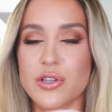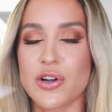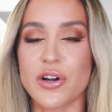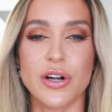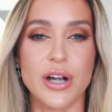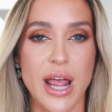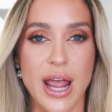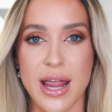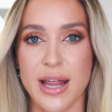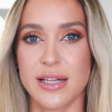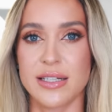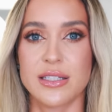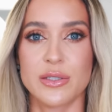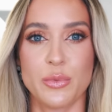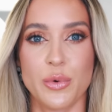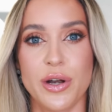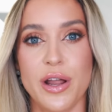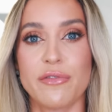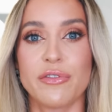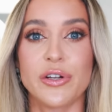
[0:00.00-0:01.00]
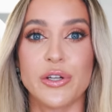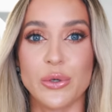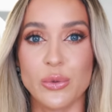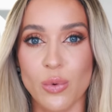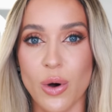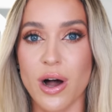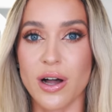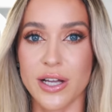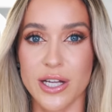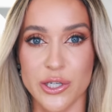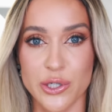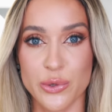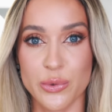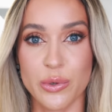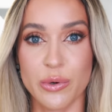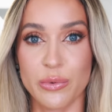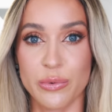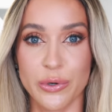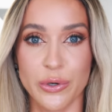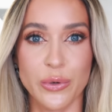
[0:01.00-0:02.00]
turn heads whenever you walk into
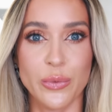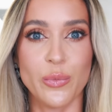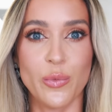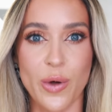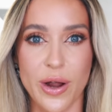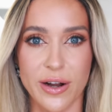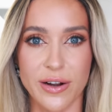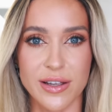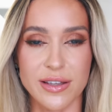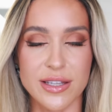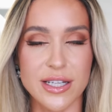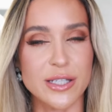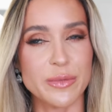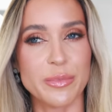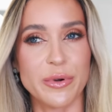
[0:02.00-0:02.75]
a room wearing this